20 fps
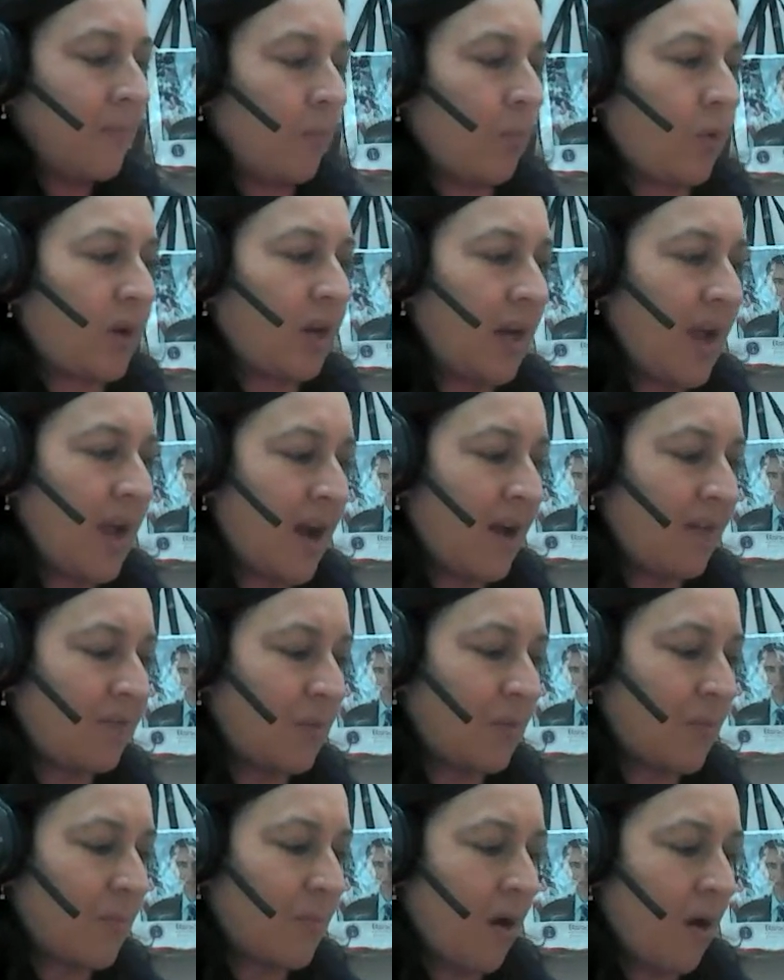We're going to have
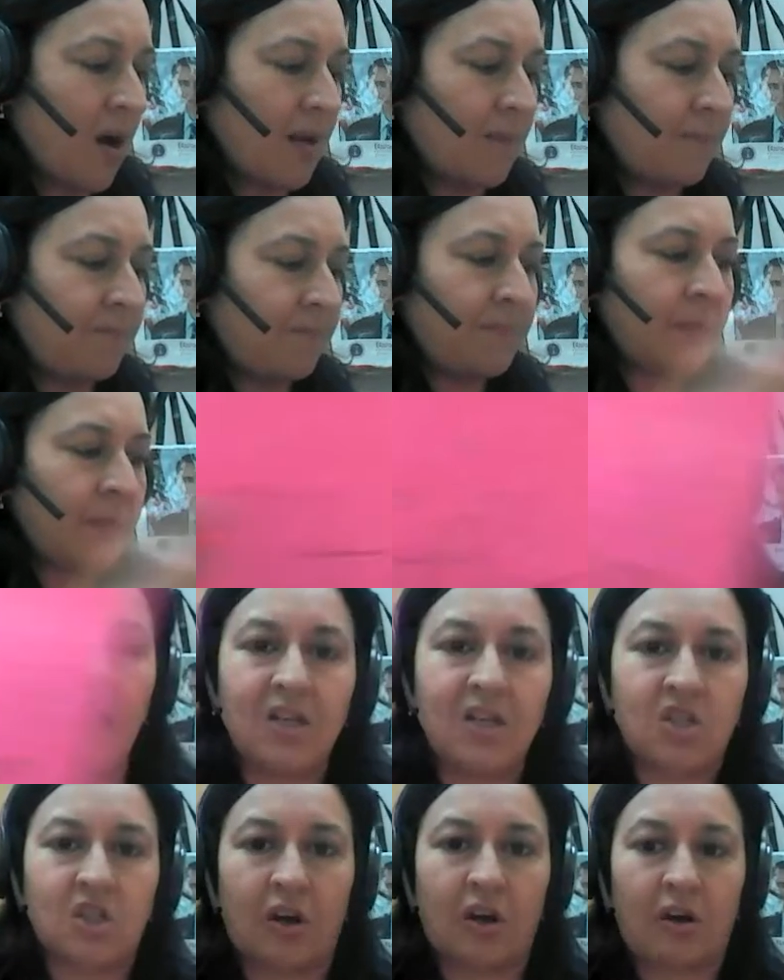them on
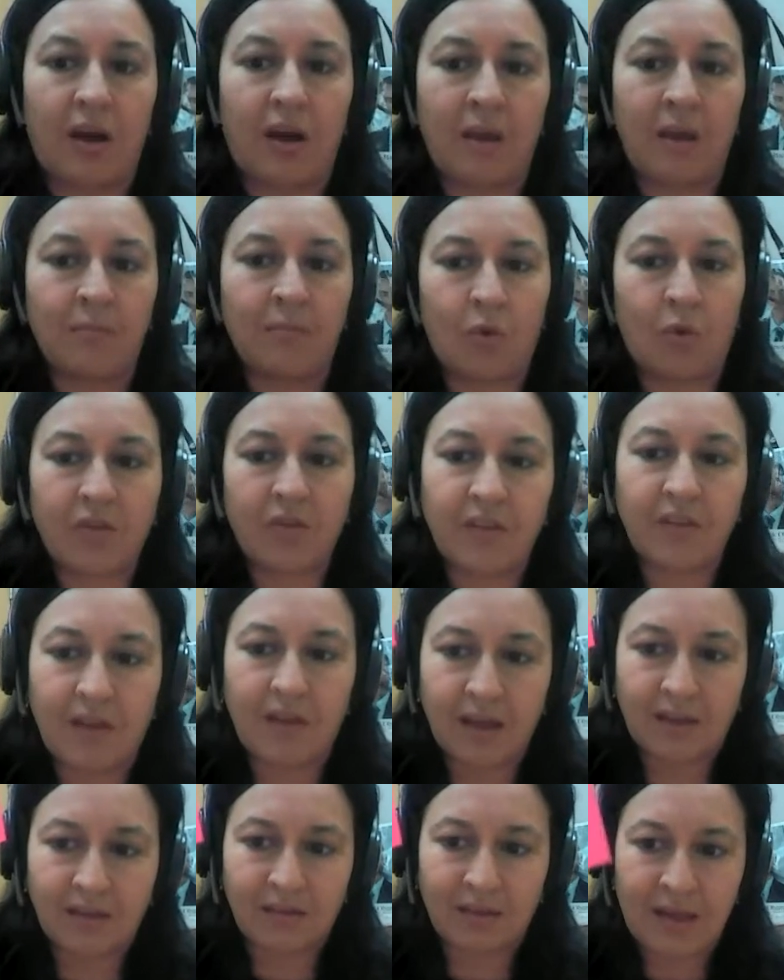nature, and more than
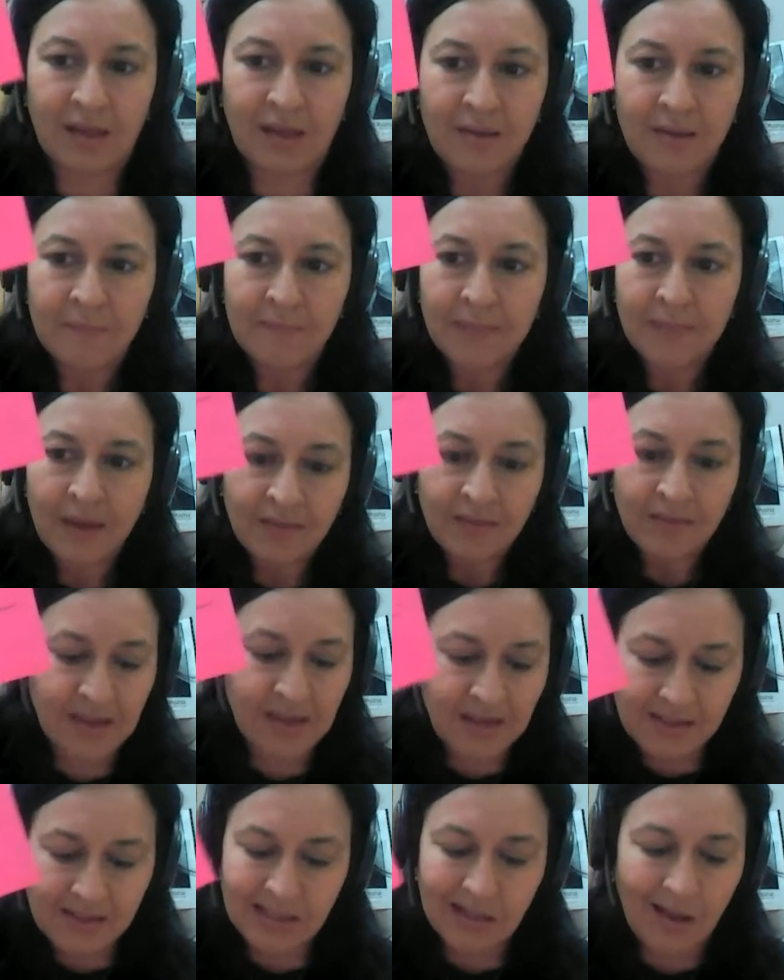likely,
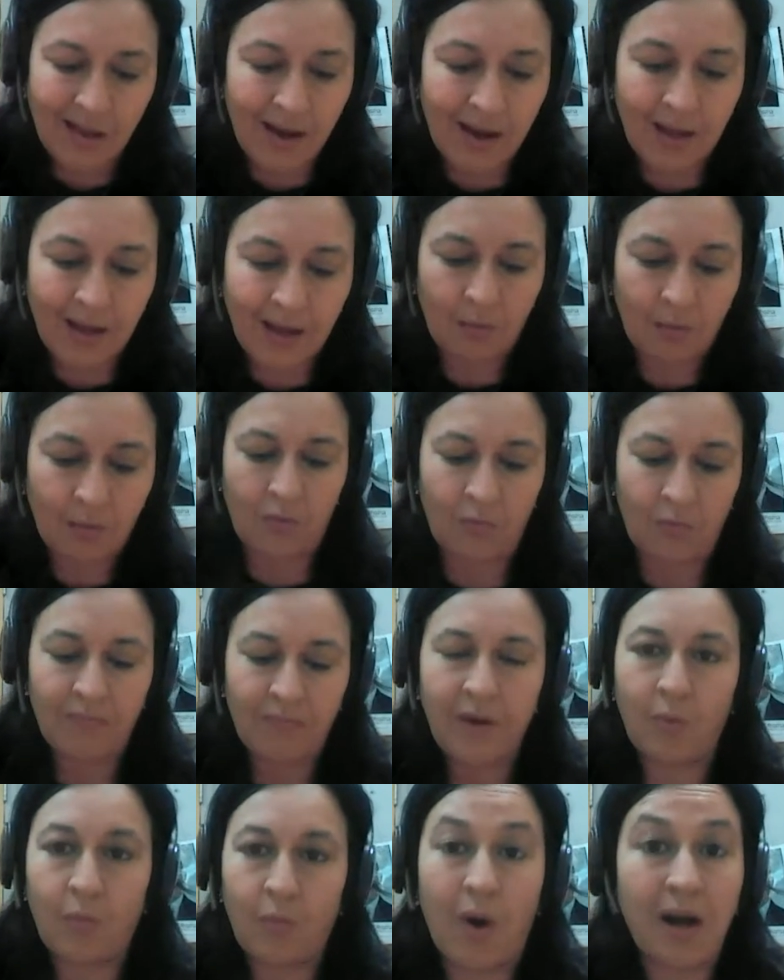things like
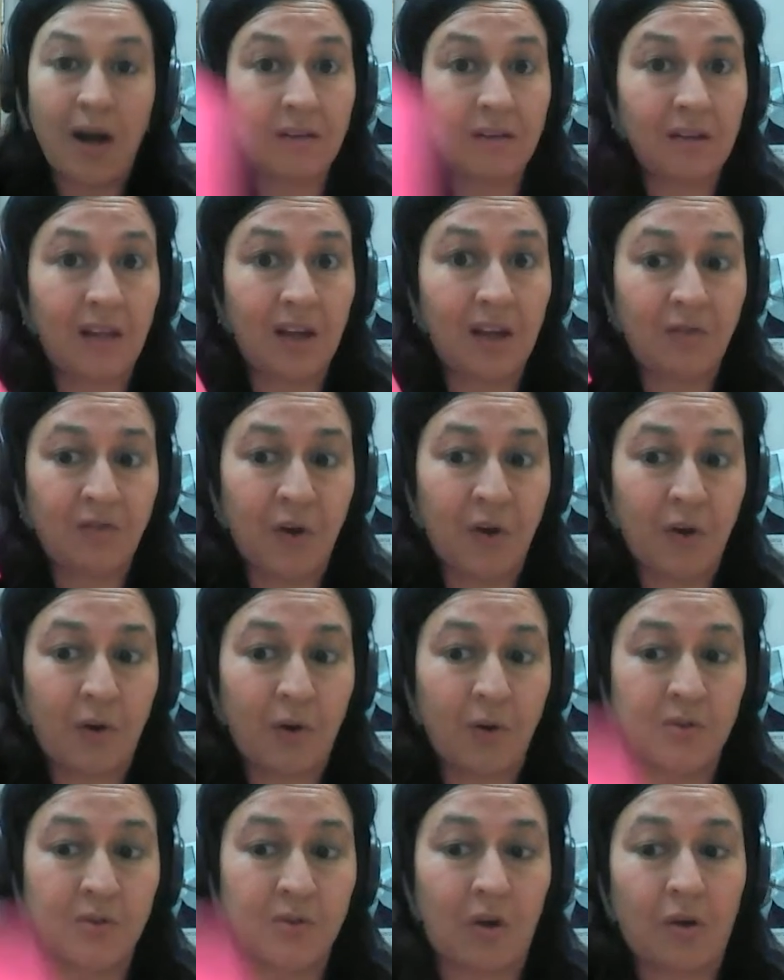wildlife
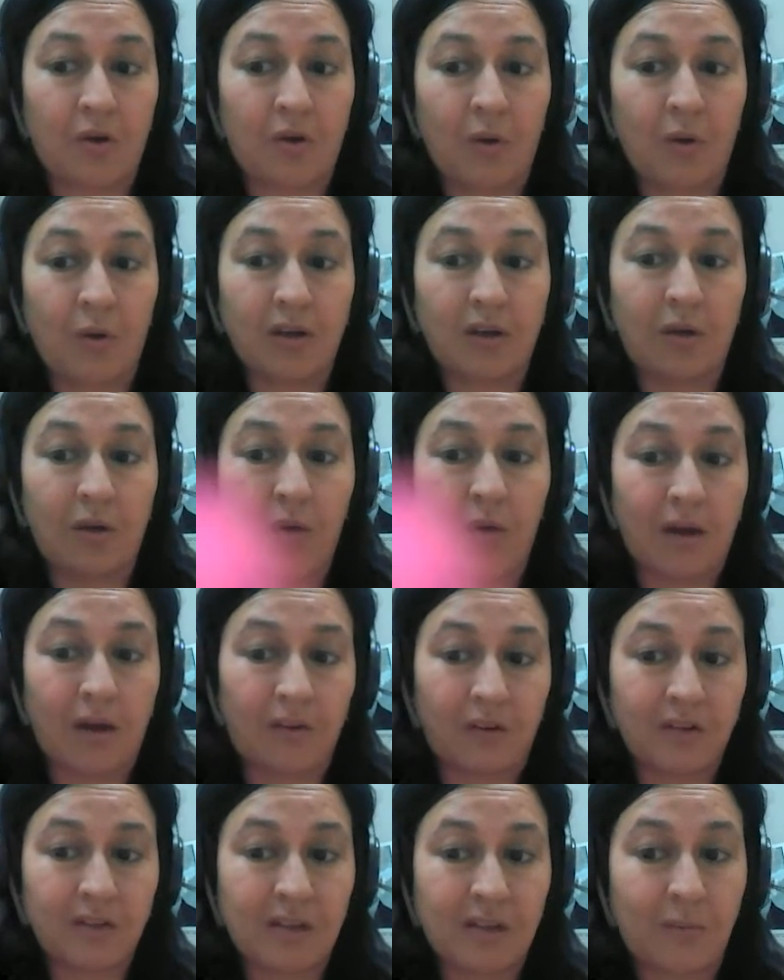photos are going to go
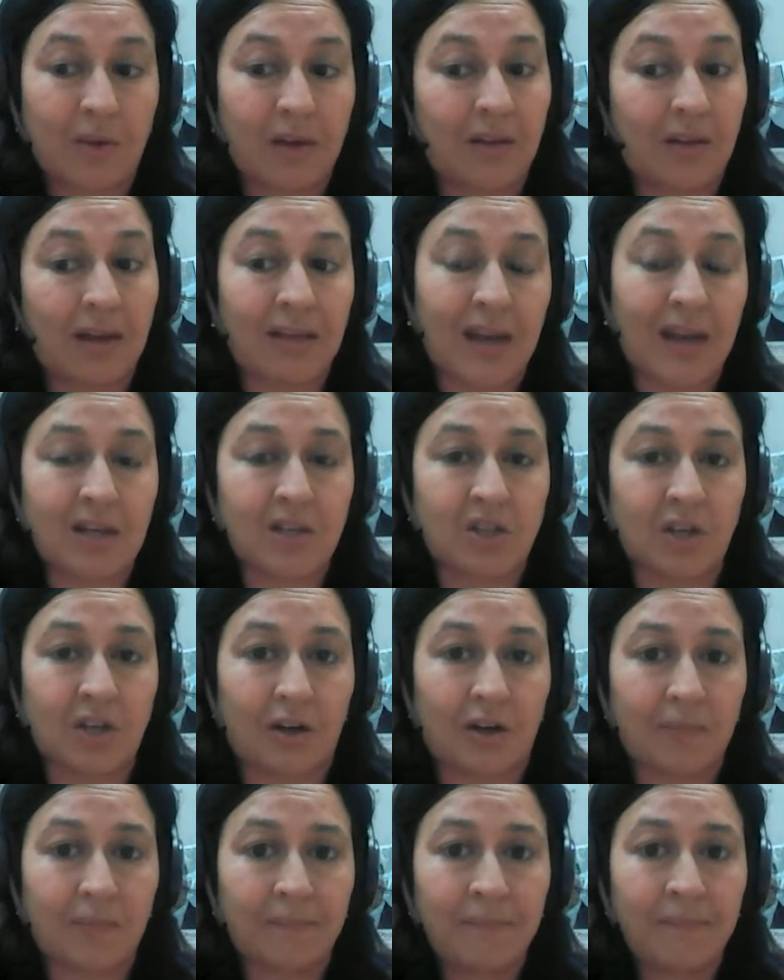under something like
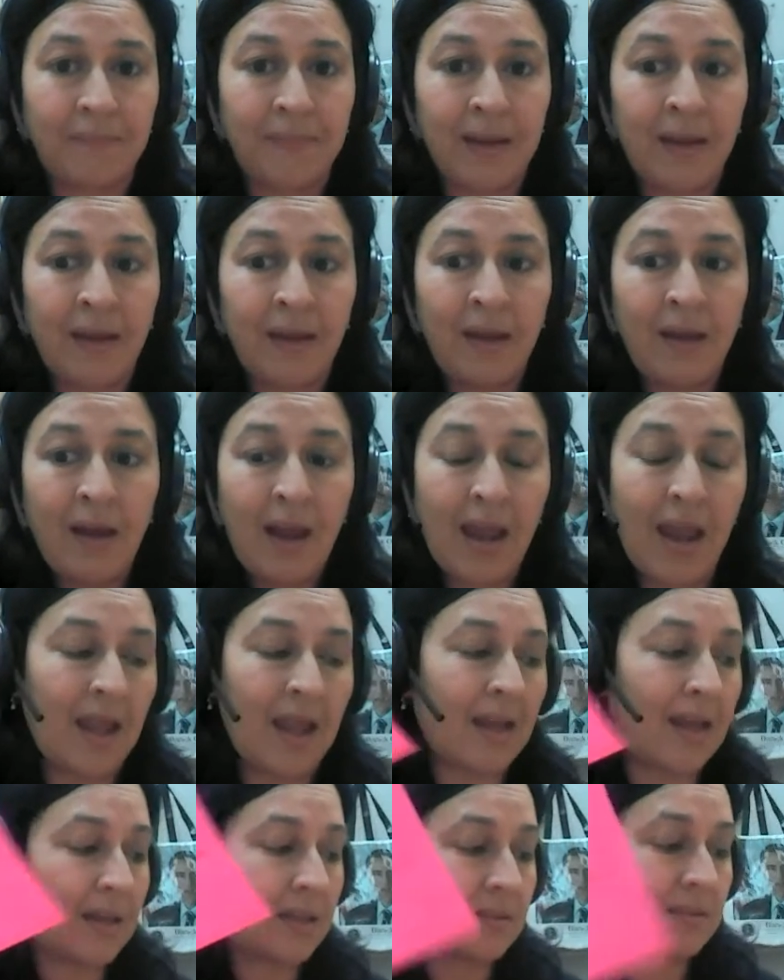nature.
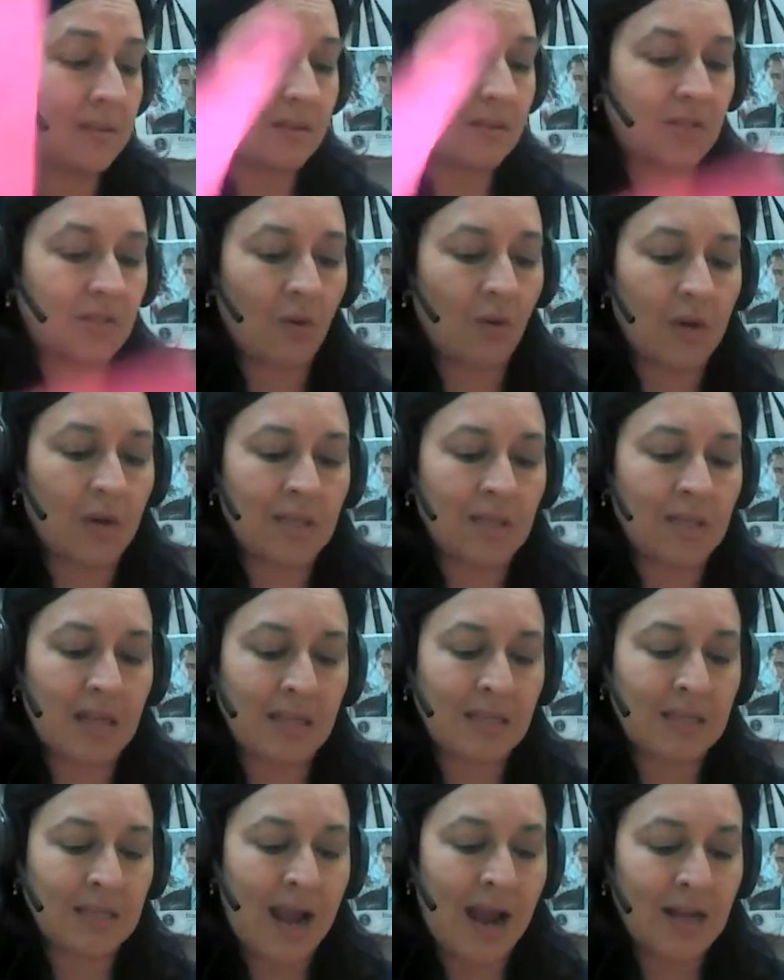And so
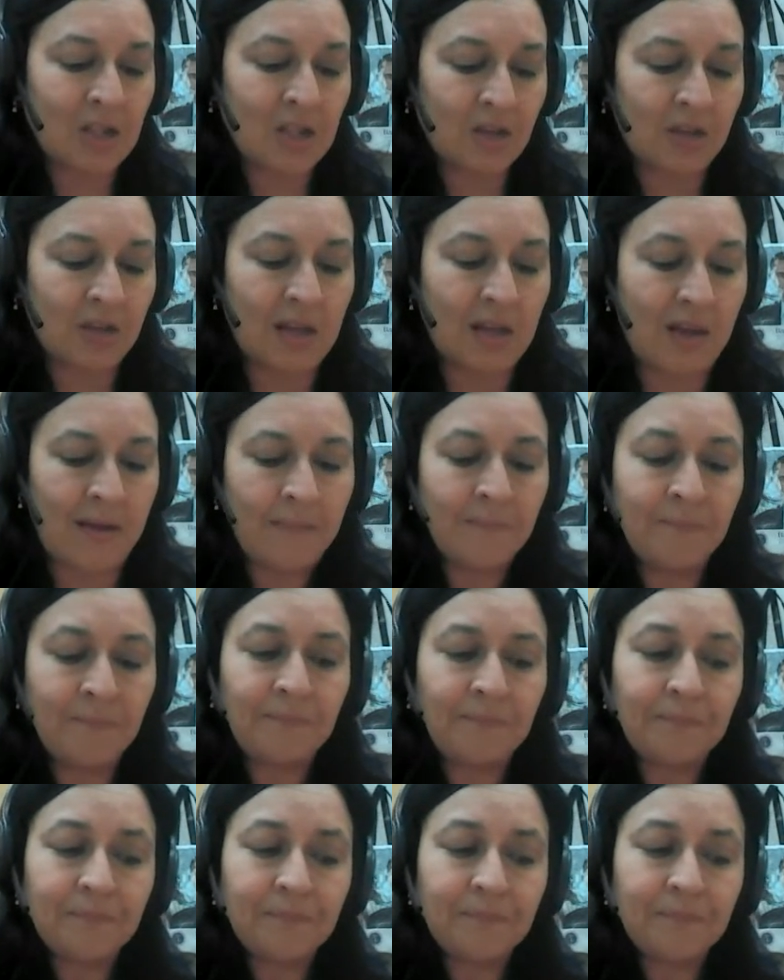it's actually